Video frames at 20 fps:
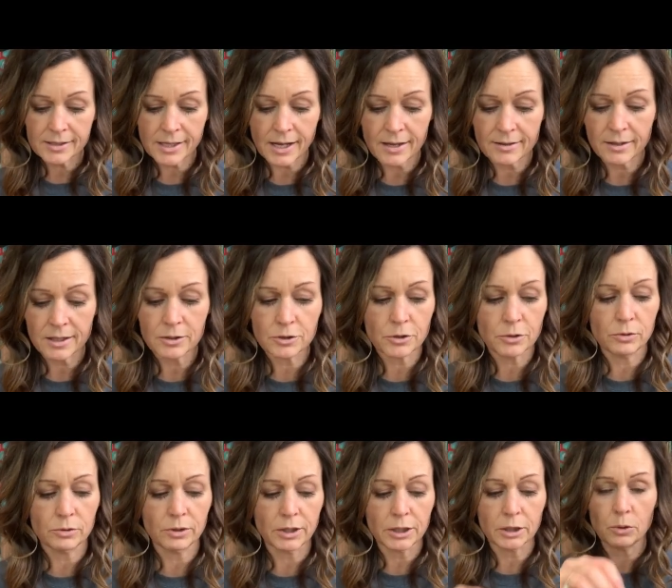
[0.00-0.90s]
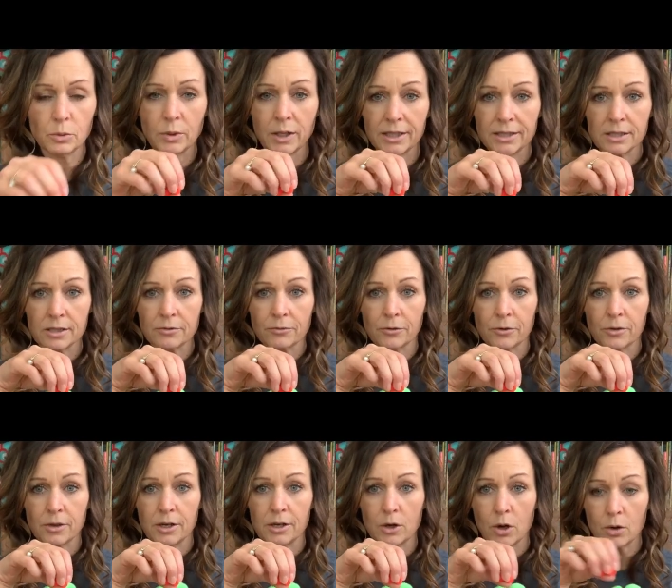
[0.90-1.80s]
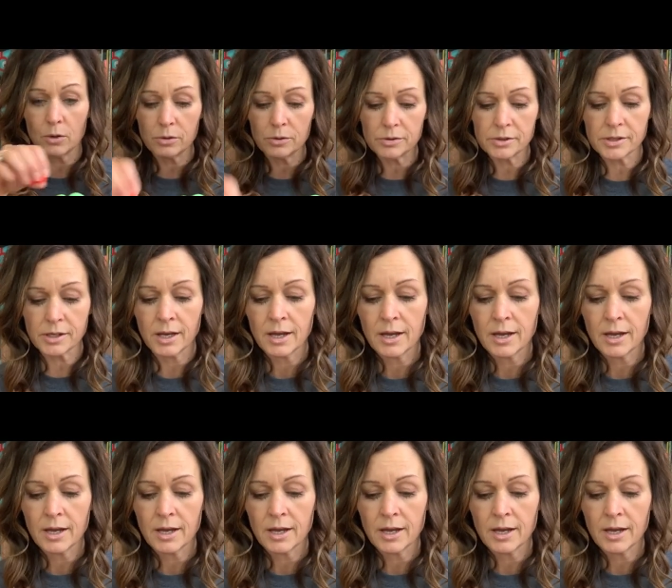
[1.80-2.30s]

and then two little ones for the nose.